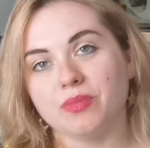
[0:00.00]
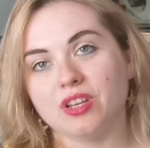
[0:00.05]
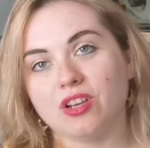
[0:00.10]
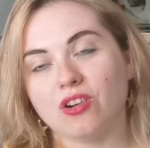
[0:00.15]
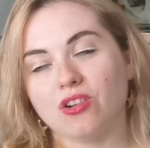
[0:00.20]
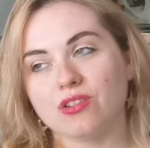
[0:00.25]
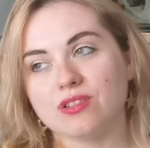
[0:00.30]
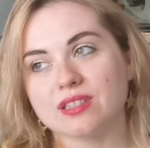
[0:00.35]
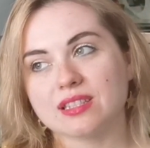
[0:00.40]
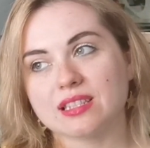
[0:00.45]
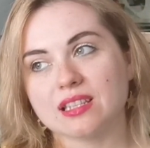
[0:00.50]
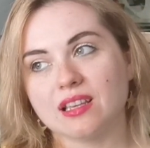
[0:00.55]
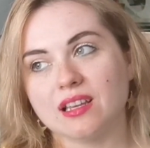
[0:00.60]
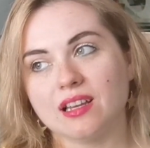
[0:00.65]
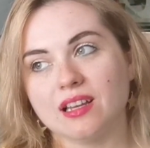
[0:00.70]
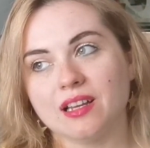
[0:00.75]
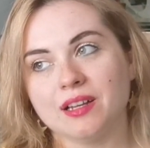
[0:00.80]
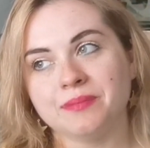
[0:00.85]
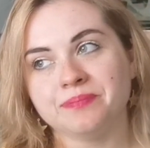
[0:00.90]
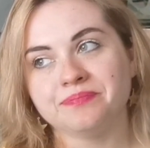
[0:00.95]
because
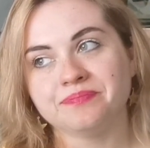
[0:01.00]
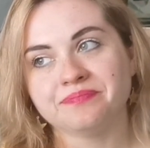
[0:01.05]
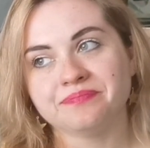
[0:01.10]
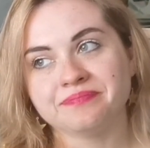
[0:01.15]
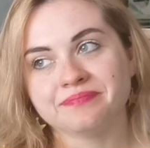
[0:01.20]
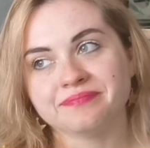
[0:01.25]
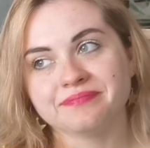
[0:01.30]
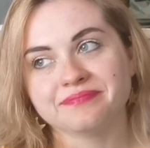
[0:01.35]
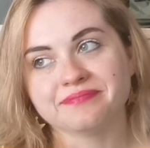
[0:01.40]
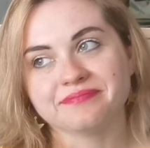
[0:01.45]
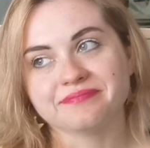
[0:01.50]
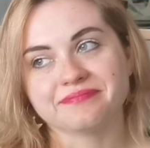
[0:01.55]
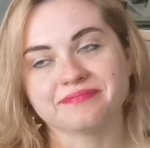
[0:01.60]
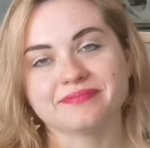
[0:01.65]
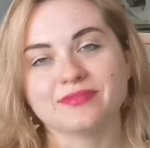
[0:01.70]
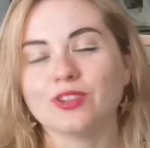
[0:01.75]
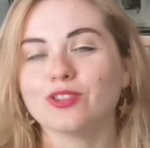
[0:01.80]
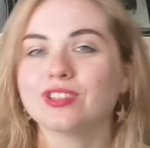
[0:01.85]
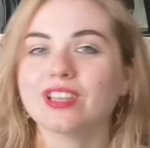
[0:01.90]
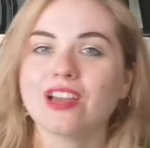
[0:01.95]

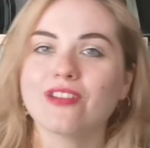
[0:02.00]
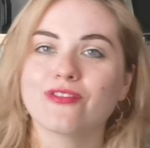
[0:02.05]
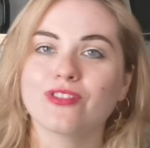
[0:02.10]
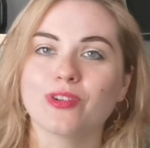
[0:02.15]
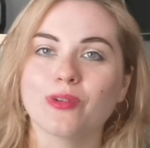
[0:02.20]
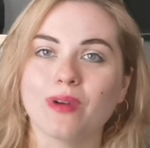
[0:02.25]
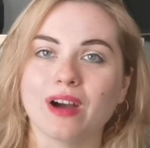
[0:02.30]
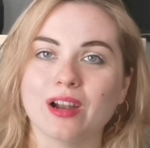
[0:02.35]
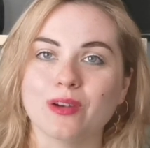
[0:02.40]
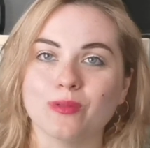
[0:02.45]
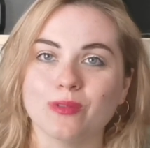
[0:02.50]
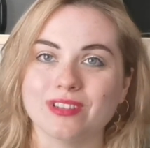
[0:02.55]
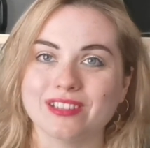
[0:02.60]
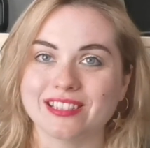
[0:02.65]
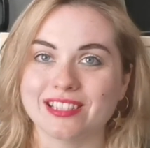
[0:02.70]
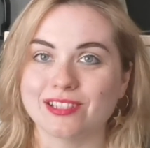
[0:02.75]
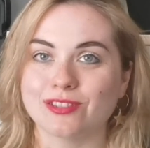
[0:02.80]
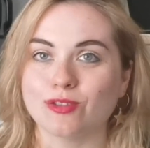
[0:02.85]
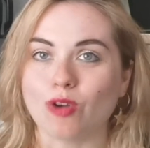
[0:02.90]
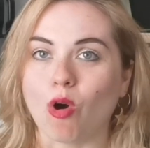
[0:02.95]
not everyone
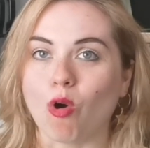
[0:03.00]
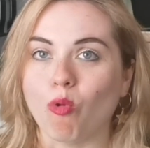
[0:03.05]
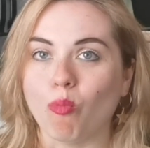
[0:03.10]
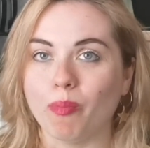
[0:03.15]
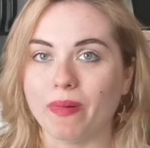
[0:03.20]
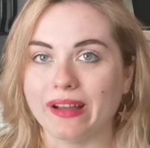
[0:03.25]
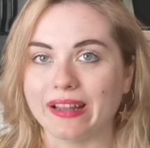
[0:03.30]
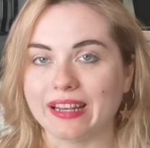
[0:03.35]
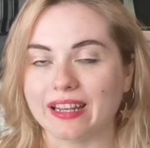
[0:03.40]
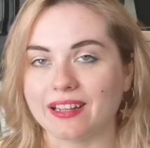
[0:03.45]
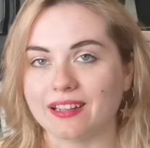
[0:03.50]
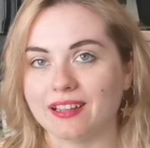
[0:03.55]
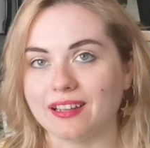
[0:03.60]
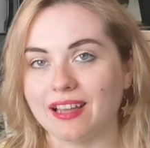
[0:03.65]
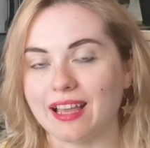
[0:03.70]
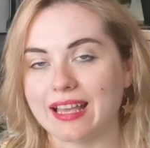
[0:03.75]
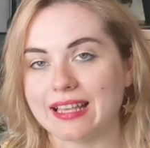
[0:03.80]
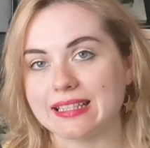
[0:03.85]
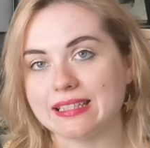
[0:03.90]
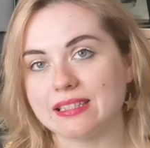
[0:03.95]
was as open
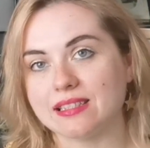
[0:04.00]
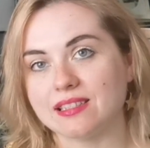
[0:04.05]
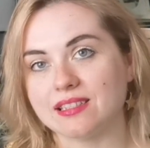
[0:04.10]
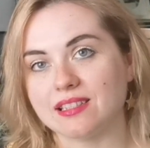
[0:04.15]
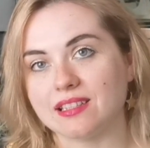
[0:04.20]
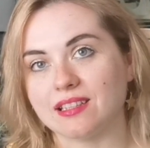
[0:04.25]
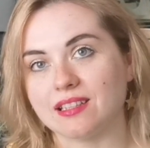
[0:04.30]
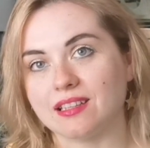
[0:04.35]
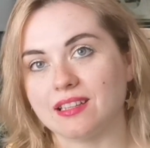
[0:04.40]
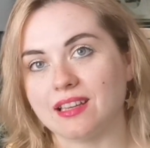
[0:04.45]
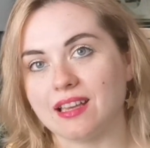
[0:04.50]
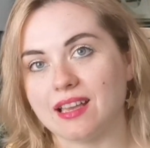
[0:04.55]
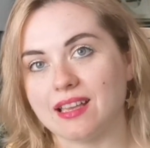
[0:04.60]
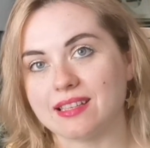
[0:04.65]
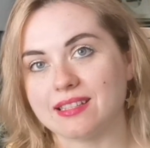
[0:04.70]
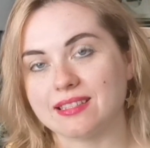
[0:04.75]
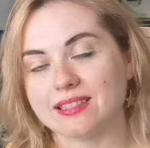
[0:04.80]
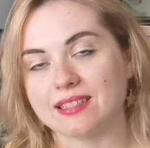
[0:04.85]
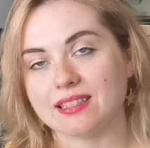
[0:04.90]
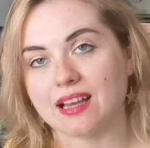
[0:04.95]
as
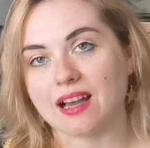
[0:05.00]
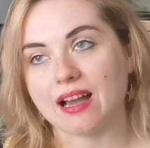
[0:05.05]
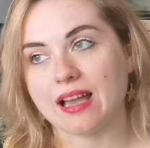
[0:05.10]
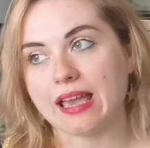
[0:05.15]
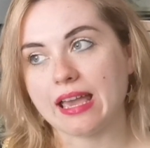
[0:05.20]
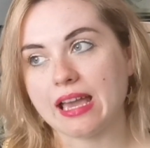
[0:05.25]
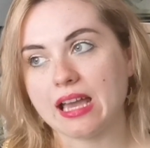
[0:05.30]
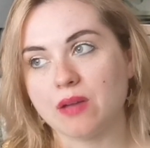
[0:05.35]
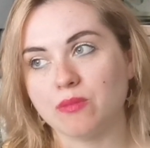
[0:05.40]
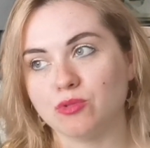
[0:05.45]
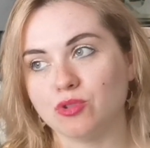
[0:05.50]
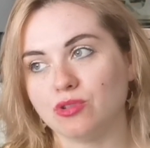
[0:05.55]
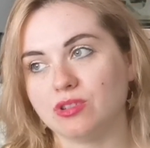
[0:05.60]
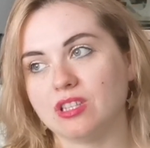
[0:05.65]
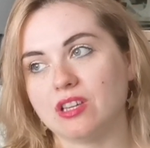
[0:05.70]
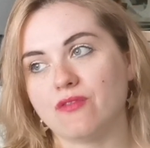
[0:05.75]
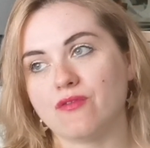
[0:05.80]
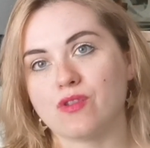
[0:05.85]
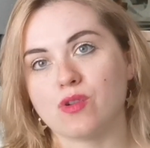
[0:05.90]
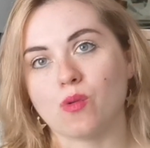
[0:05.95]
I am, not
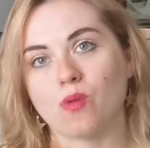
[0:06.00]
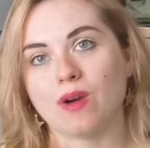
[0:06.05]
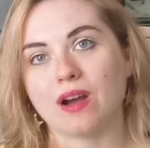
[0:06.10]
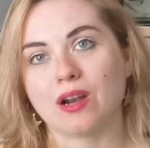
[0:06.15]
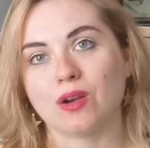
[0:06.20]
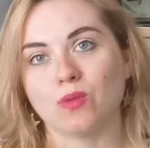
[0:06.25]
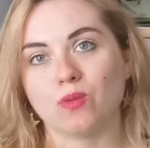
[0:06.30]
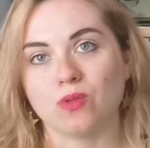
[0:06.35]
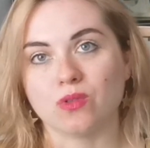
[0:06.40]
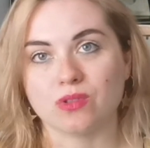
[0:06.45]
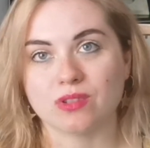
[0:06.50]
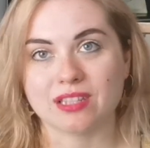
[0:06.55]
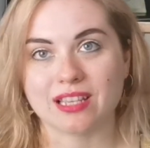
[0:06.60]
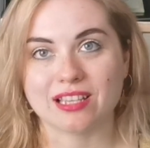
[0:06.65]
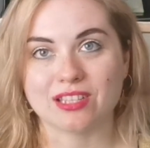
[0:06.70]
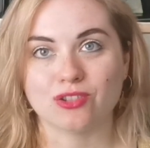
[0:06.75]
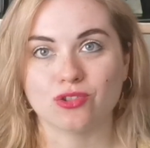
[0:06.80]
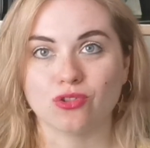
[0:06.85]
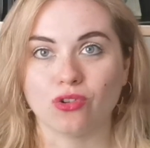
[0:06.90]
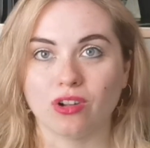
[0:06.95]
everyone was
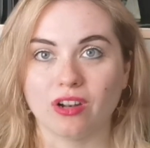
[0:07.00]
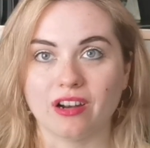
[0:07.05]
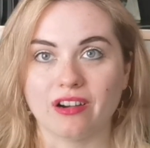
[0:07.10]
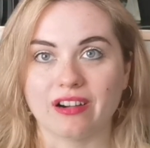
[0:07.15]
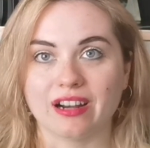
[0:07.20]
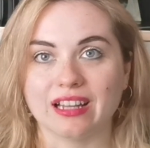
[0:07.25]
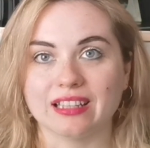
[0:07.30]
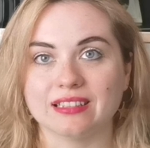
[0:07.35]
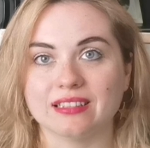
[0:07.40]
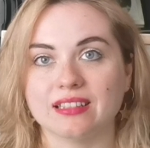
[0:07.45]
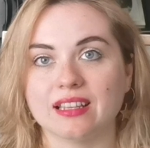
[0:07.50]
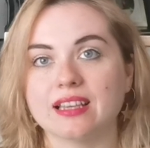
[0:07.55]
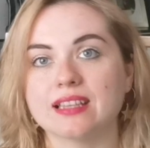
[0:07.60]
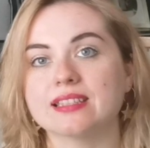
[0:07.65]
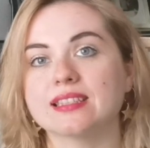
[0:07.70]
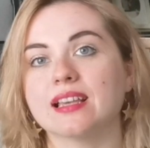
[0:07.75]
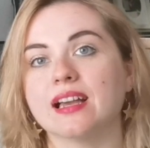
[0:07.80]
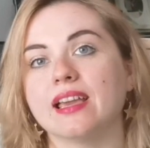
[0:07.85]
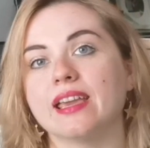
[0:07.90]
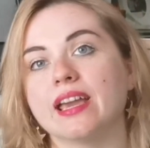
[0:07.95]
as tolerant
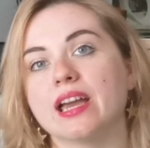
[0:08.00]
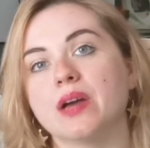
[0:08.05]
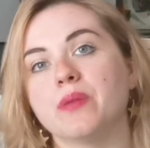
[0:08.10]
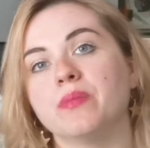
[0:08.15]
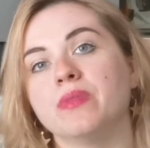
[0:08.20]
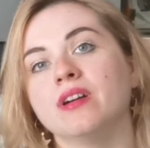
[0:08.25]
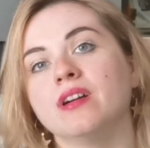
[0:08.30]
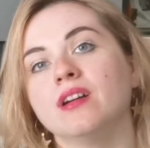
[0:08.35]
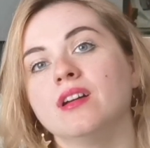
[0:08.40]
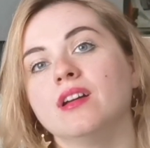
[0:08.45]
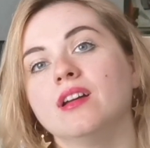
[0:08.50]
as I am.